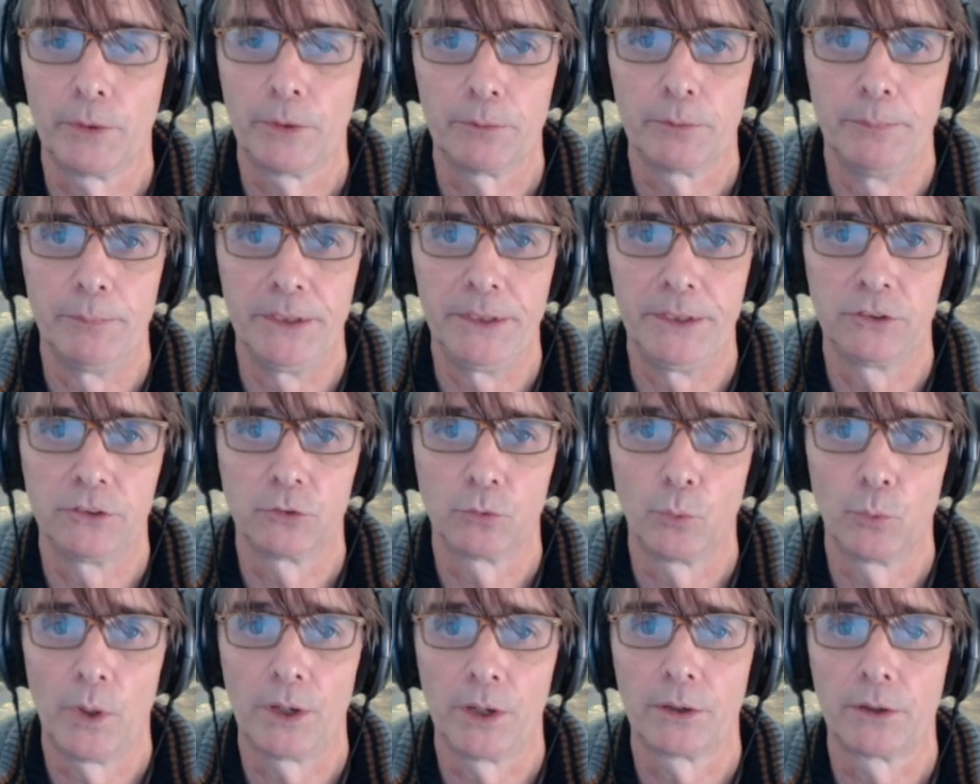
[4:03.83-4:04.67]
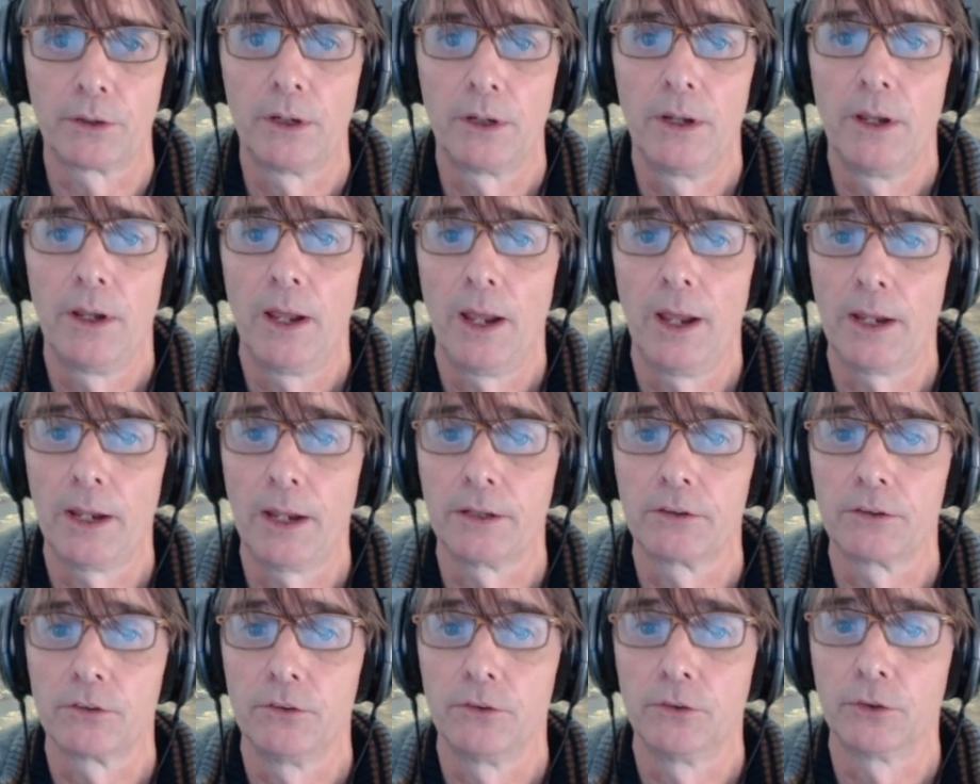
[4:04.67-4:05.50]
which means 1,
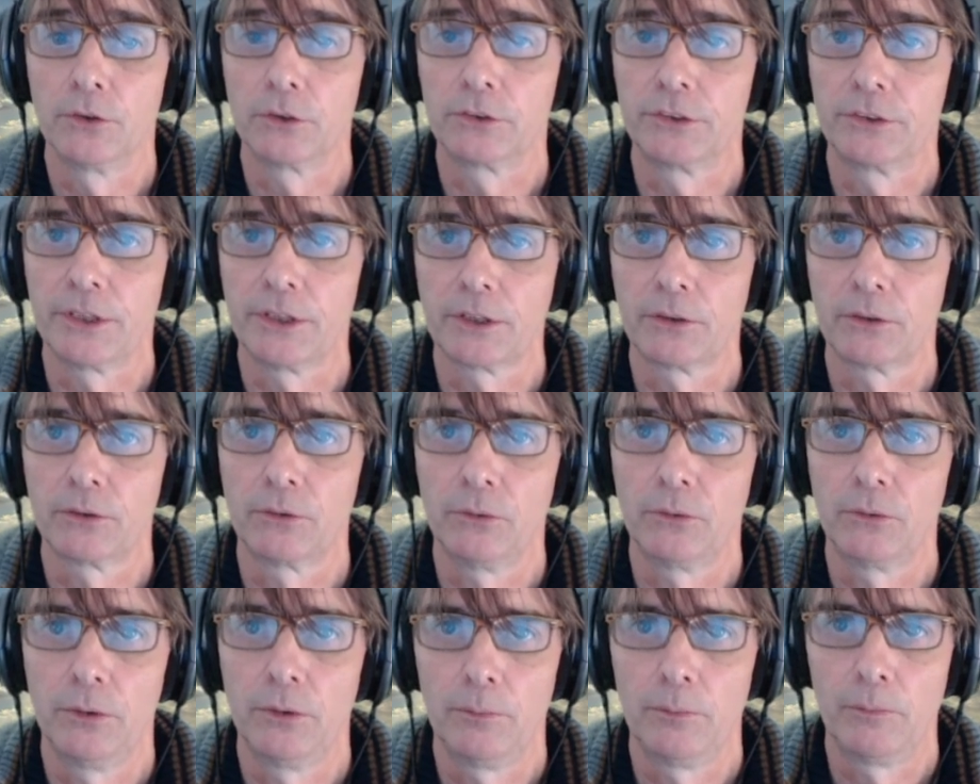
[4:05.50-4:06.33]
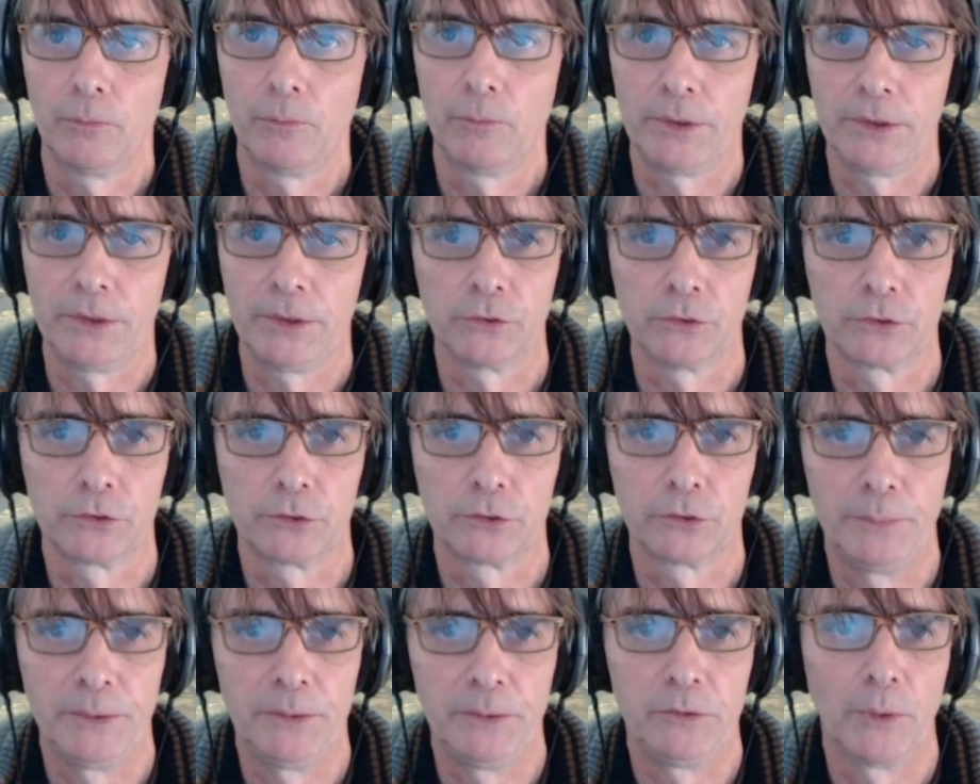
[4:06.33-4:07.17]
and not 0, which
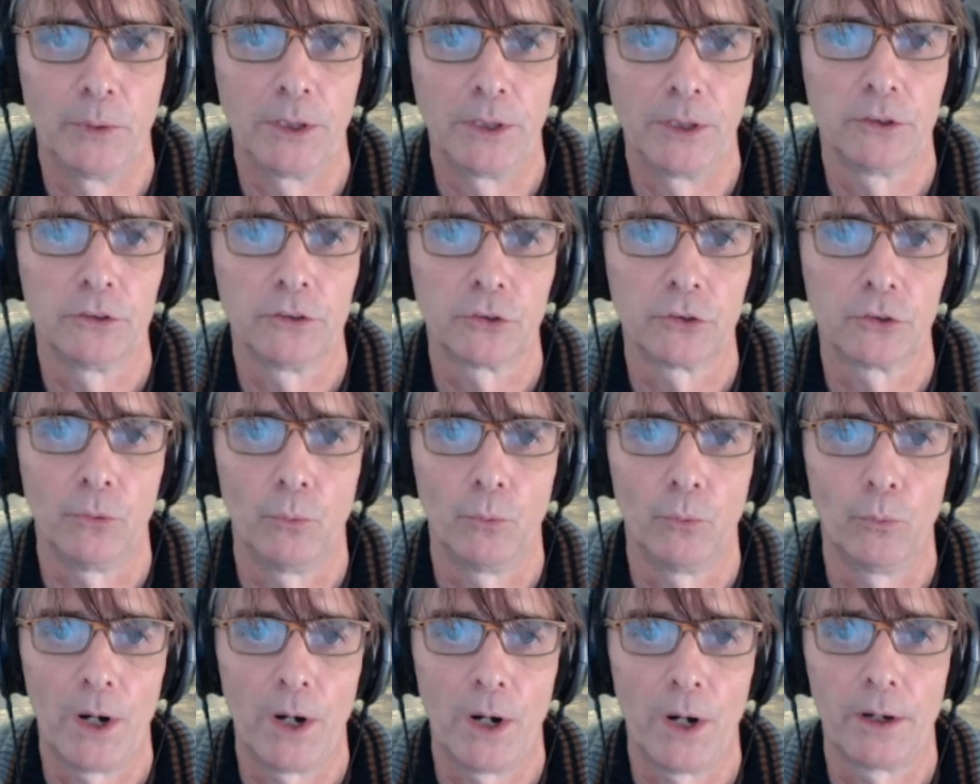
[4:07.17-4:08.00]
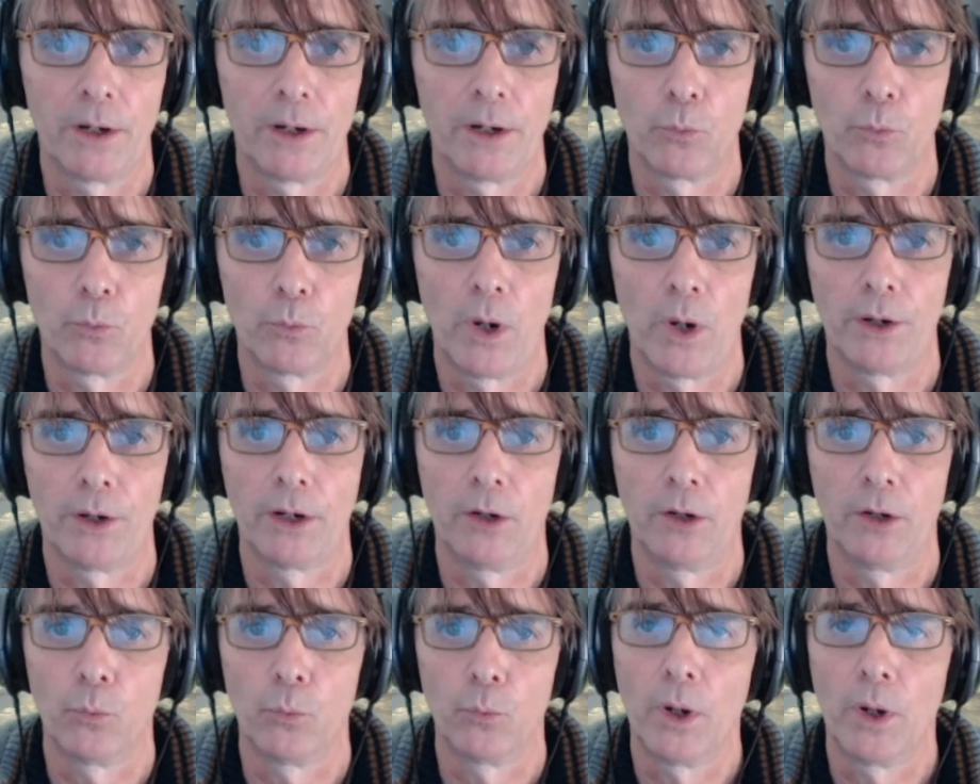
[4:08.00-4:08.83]
also means 1. So 1 and
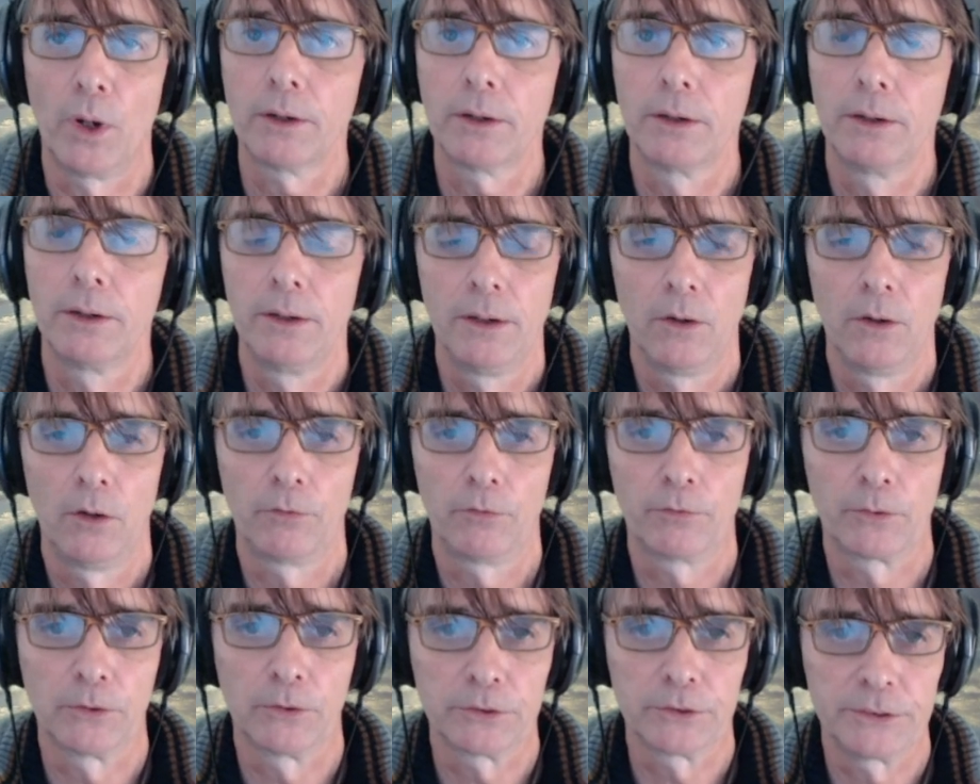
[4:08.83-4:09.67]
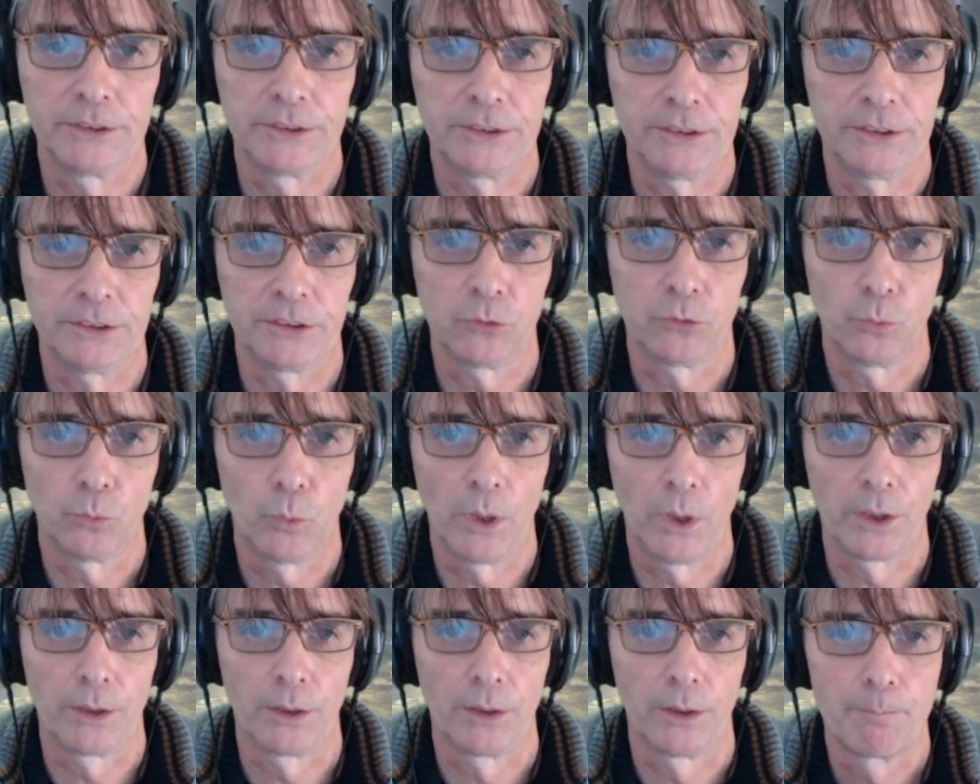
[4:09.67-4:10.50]
1 and 1. Of course, this is
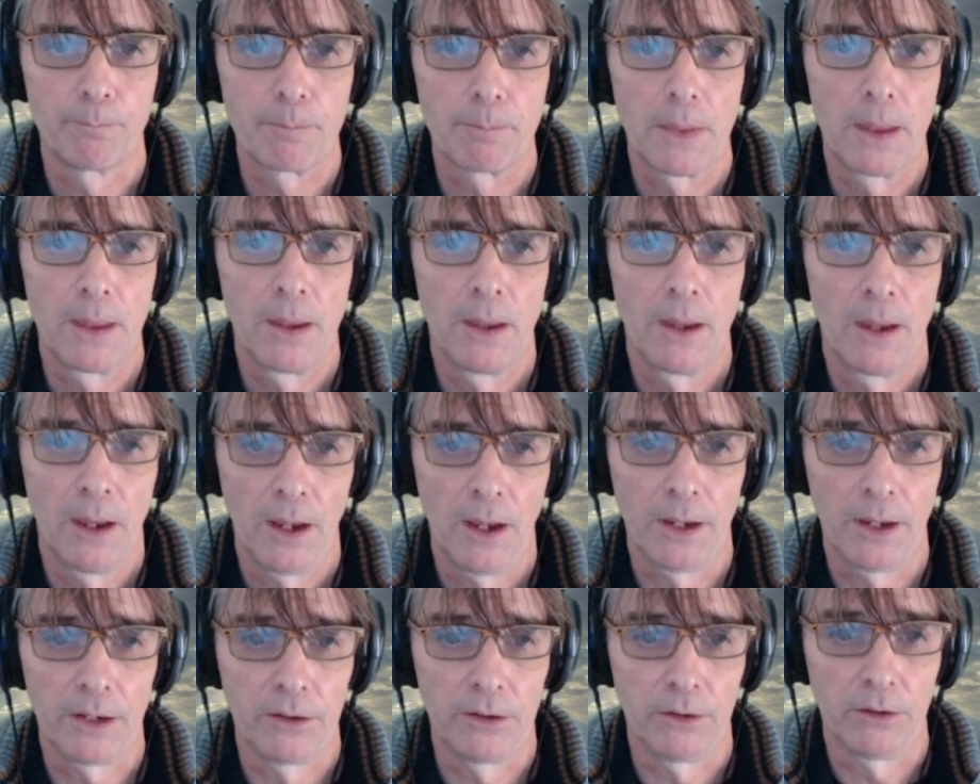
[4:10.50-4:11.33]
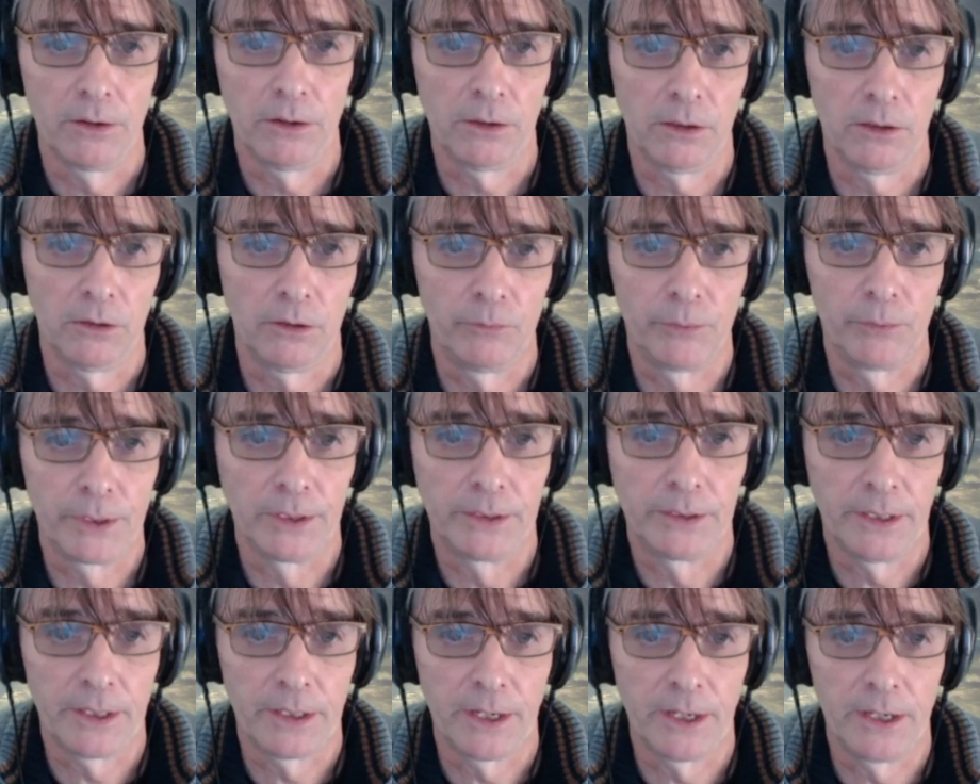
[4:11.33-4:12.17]
1. And we
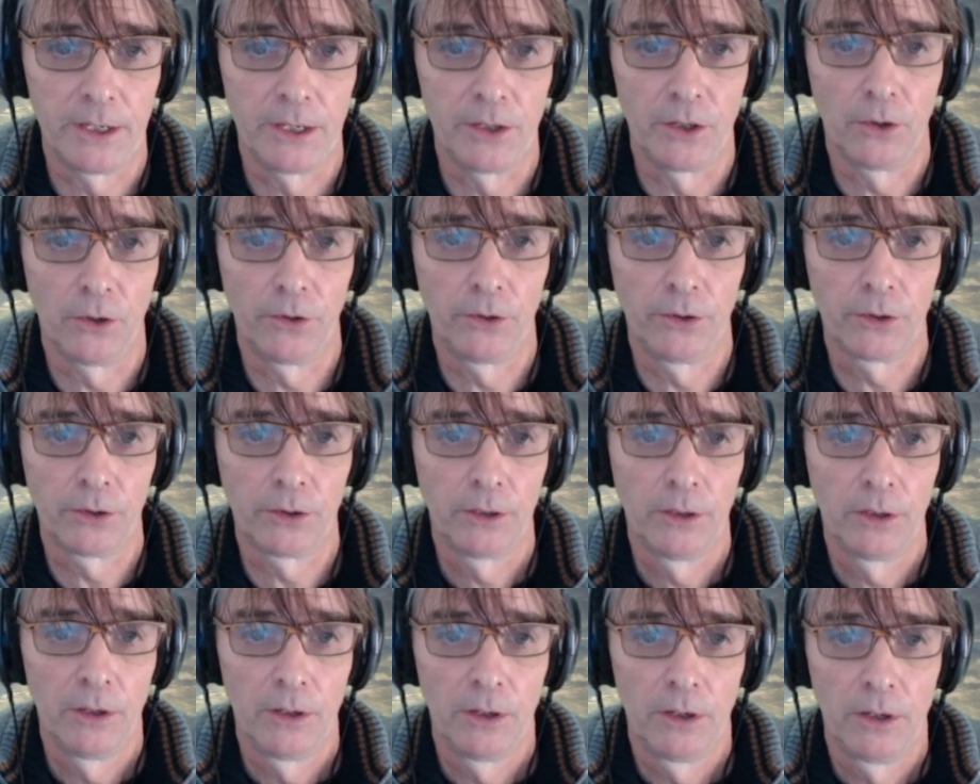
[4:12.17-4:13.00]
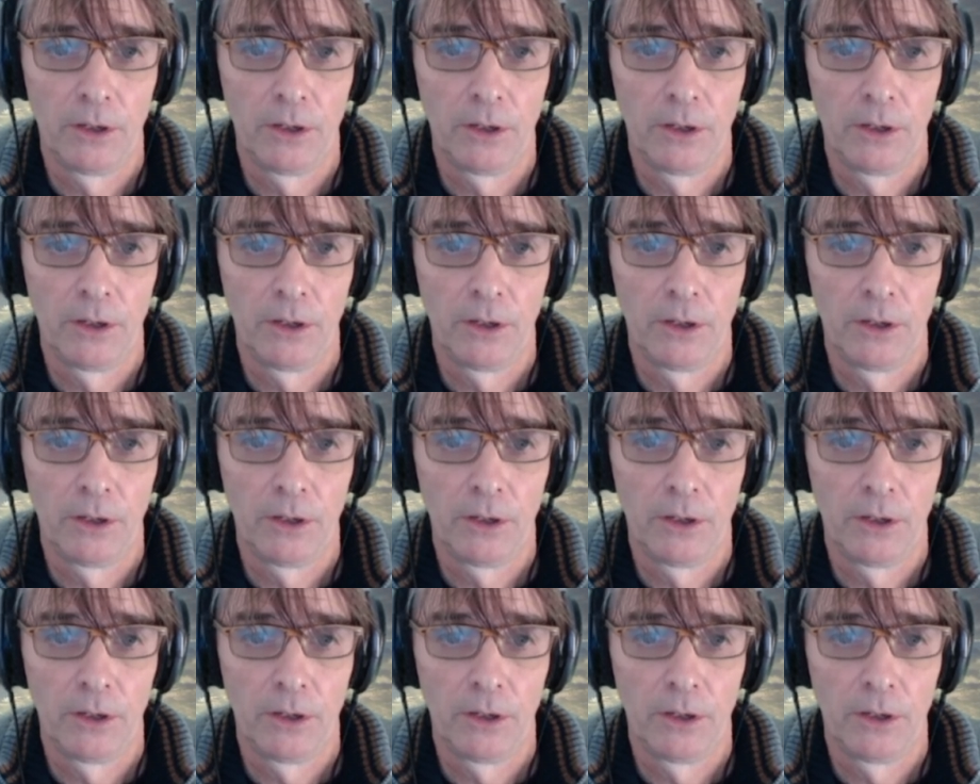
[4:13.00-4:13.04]
can take any other